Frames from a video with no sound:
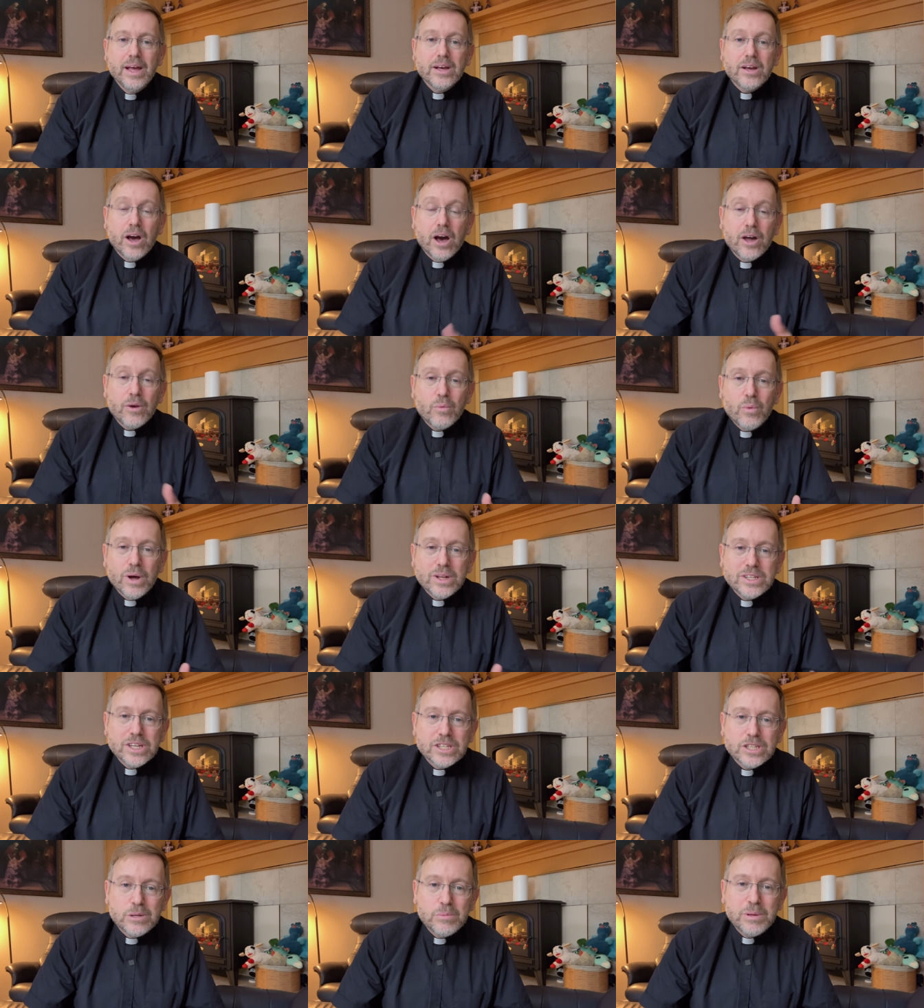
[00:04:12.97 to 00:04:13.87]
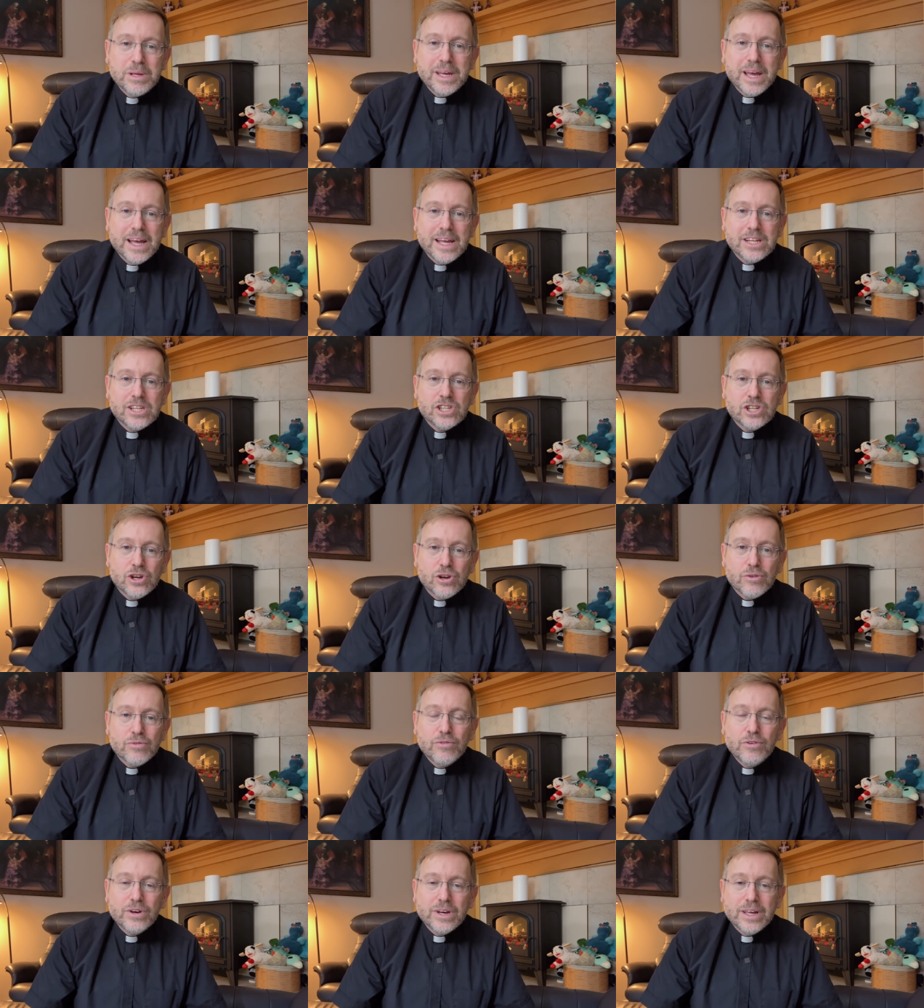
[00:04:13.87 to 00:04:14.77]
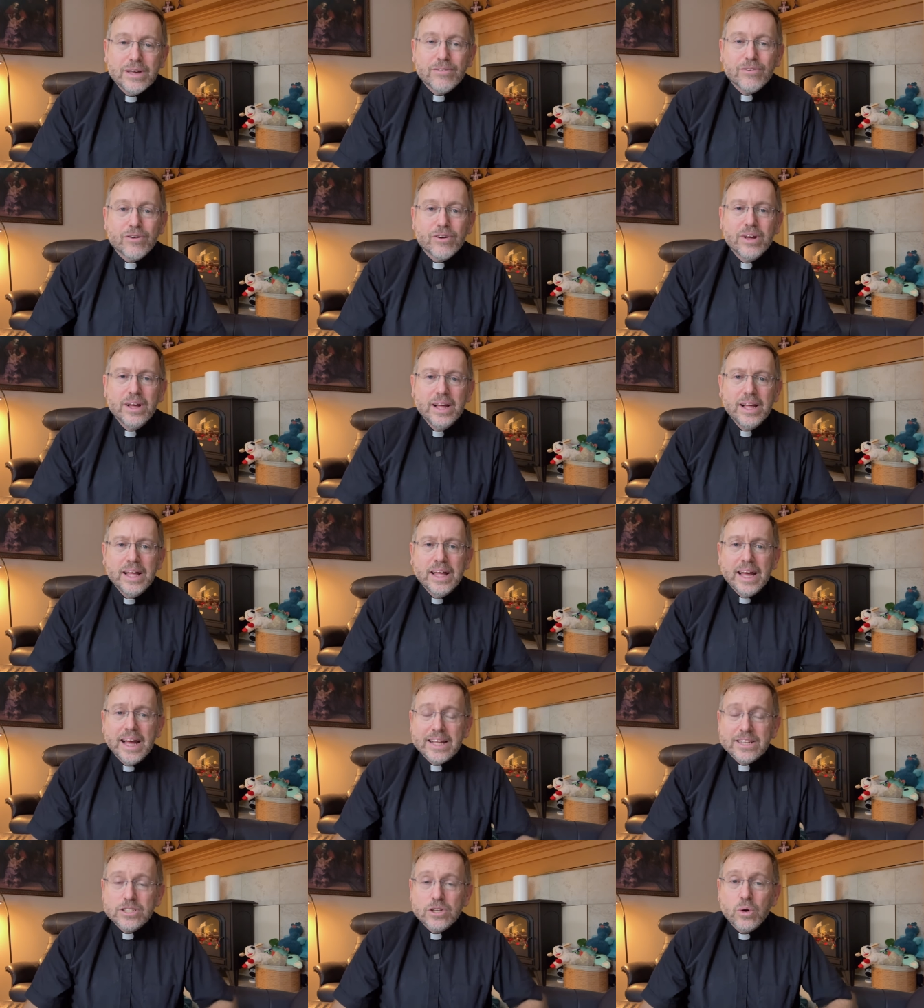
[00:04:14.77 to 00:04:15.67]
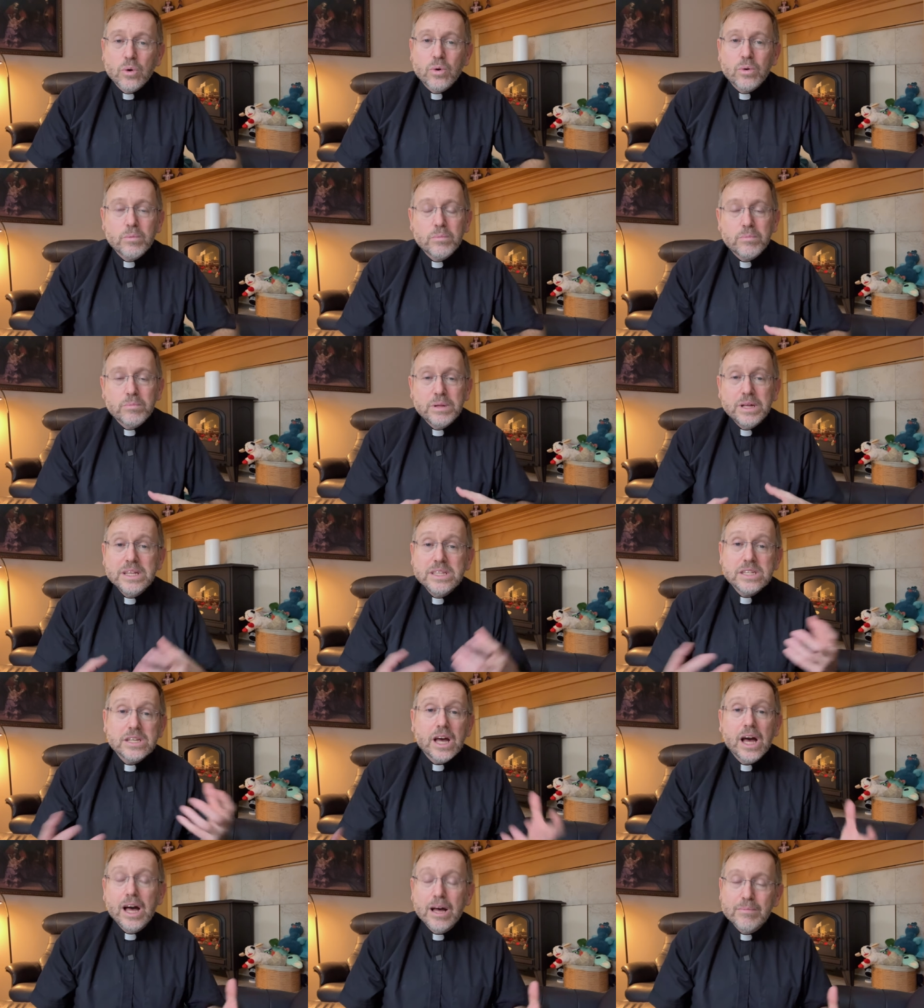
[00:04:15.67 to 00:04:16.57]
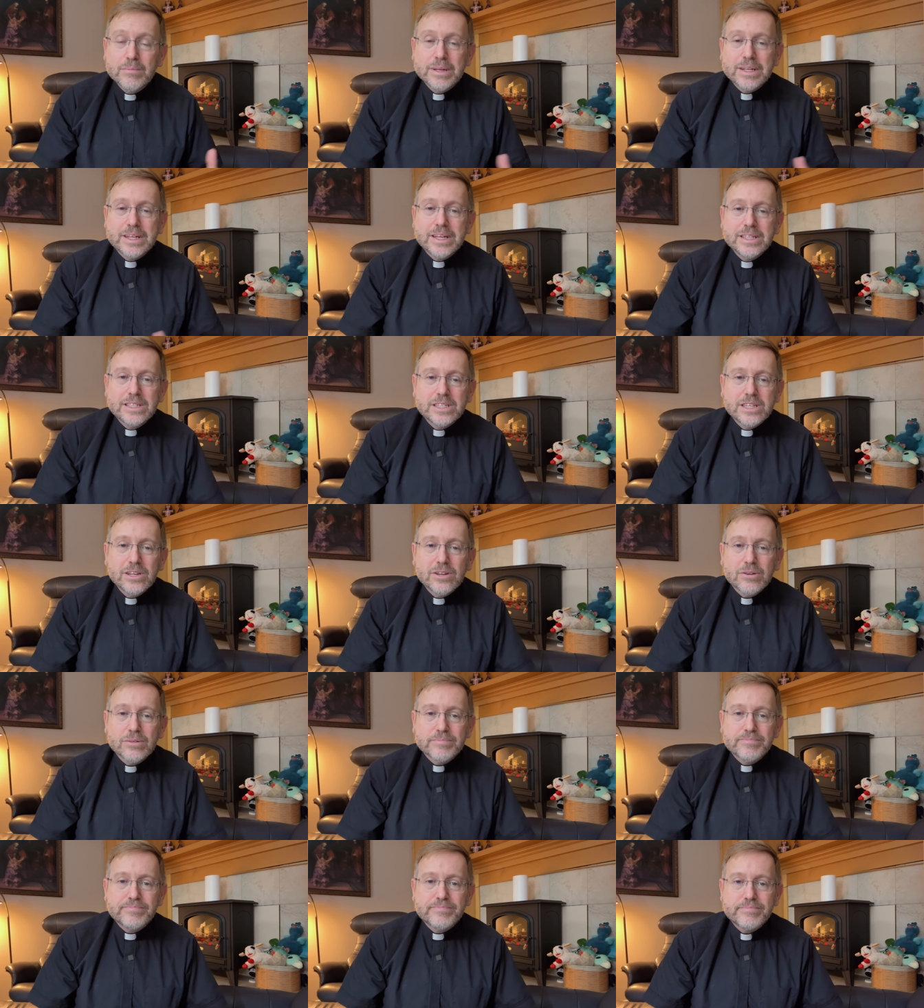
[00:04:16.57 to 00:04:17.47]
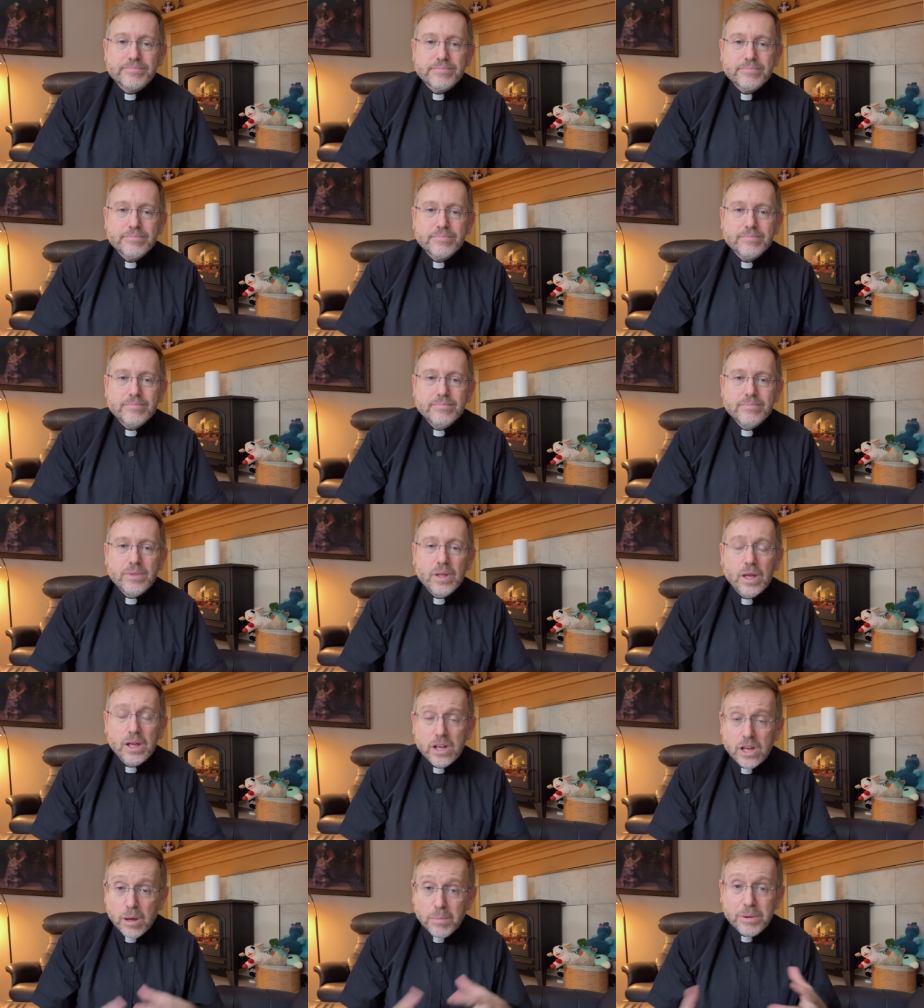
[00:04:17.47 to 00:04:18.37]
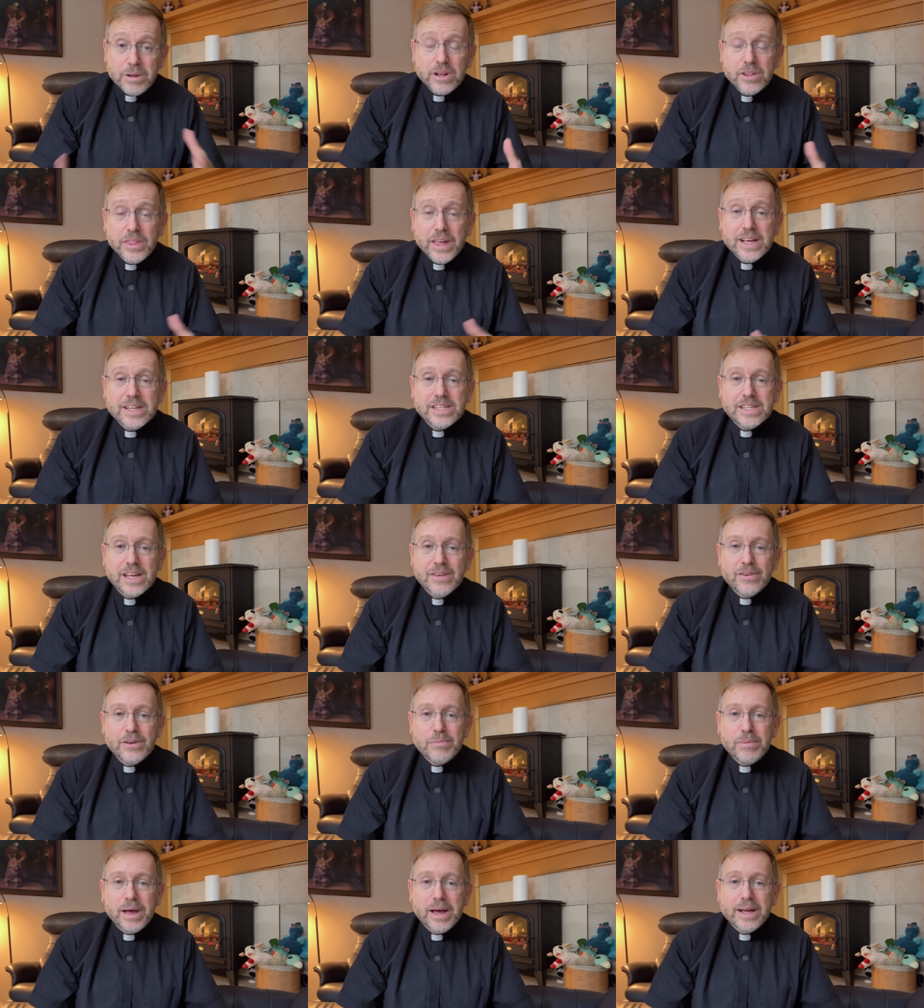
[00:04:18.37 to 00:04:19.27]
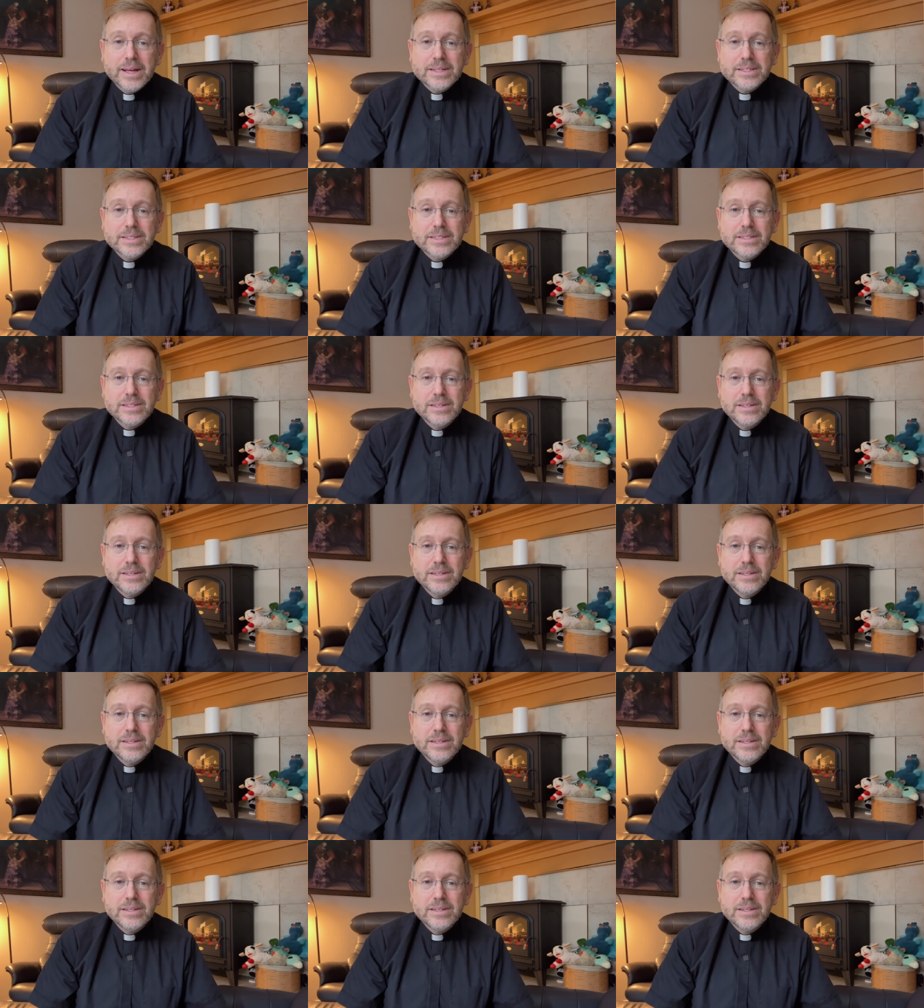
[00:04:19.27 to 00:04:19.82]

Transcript: God wants us to be a cheerful giver. And so please come and consider coming to Thanksgiving Mass,